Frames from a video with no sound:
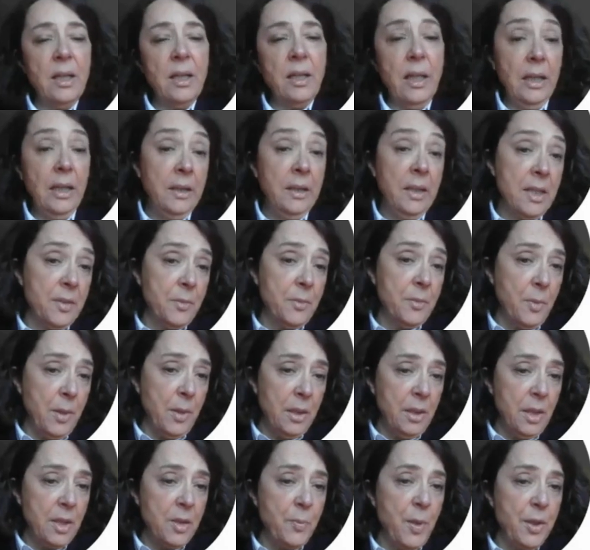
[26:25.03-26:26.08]
in
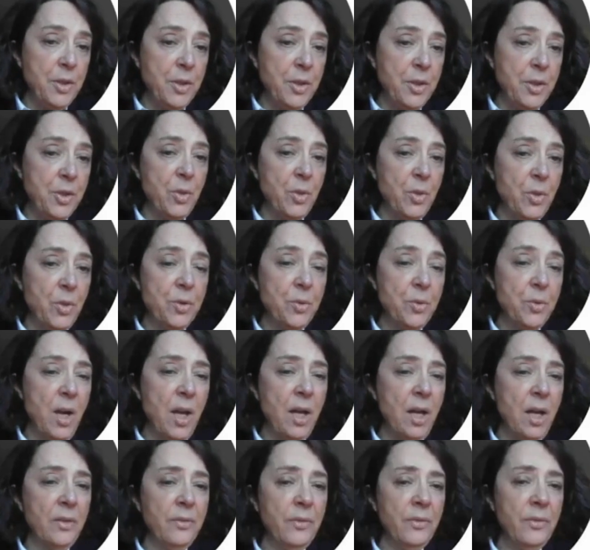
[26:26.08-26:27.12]
this picture, what you
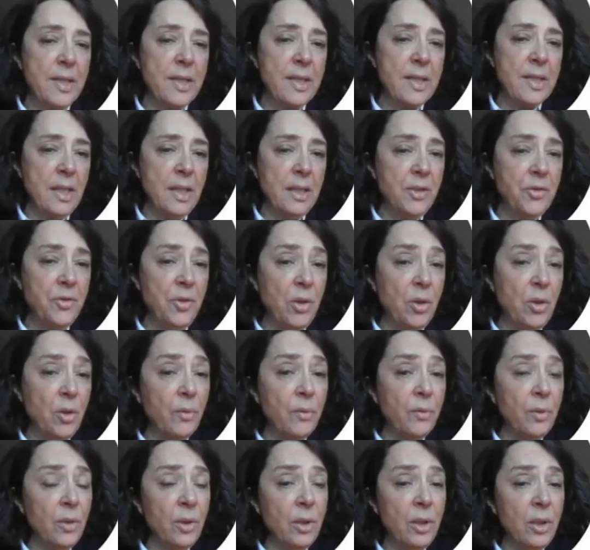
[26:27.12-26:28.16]
have is
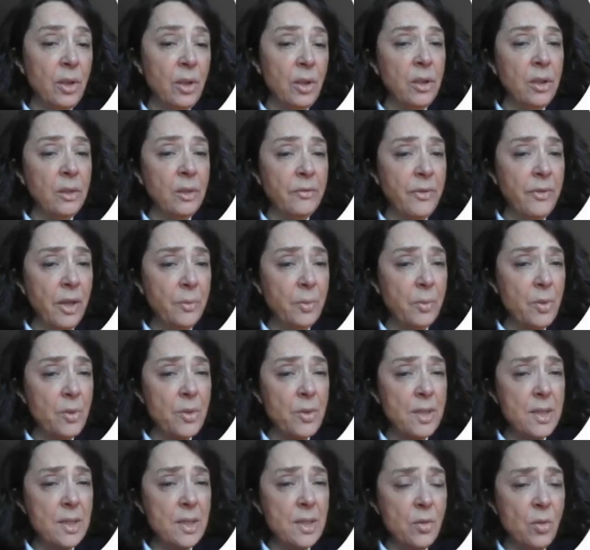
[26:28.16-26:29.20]
centrilobular
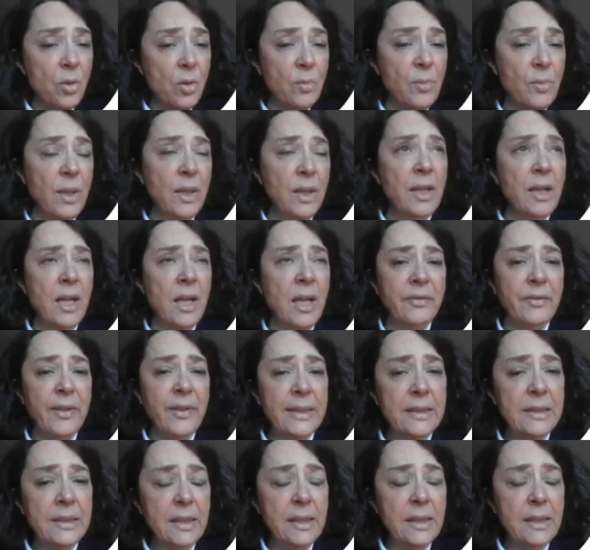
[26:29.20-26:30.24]
fibrosis, normally
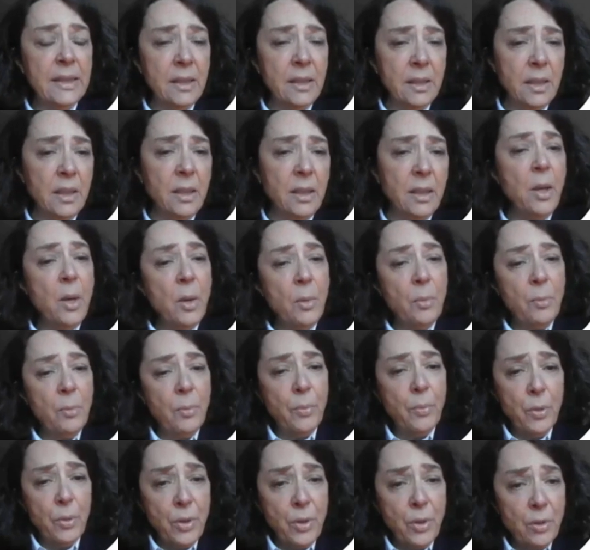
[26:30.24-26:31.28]
affecting the
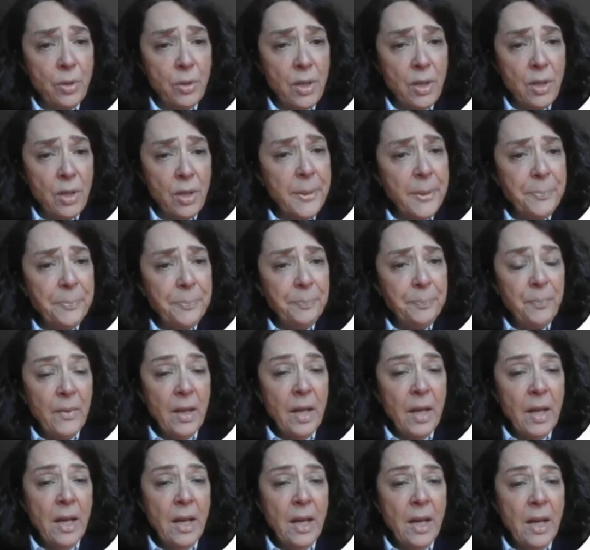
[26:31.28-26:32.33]
bronchioli.
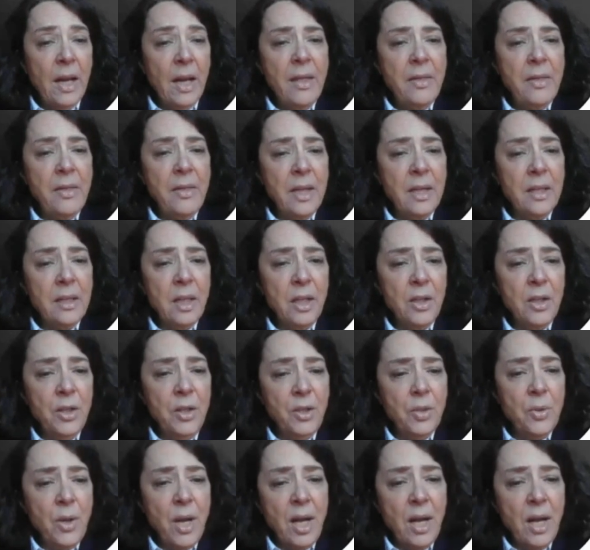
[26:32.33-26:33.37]
And then
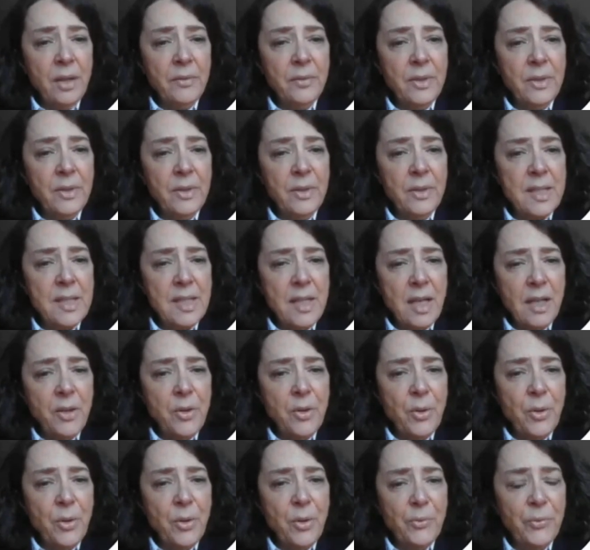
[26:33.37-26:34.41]
you have this kind
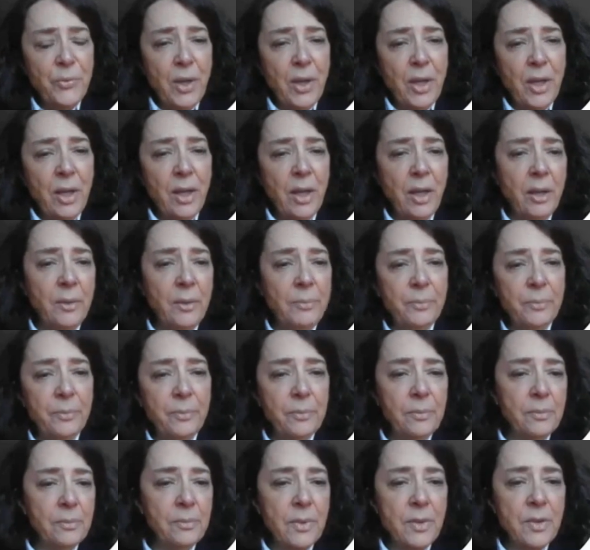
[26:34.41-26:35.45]
of,
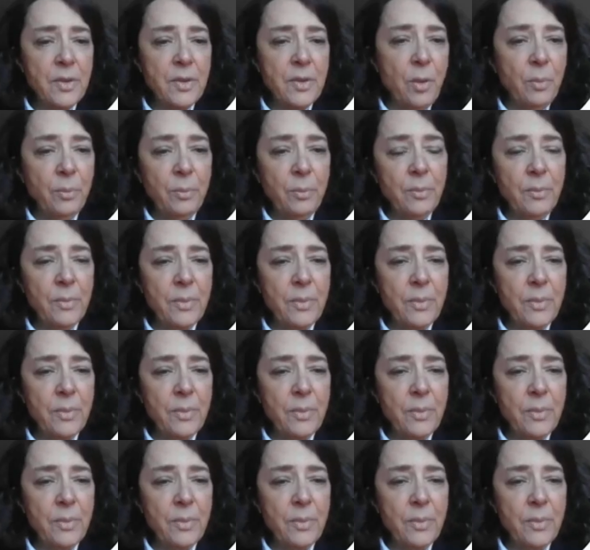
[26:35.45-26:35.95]
some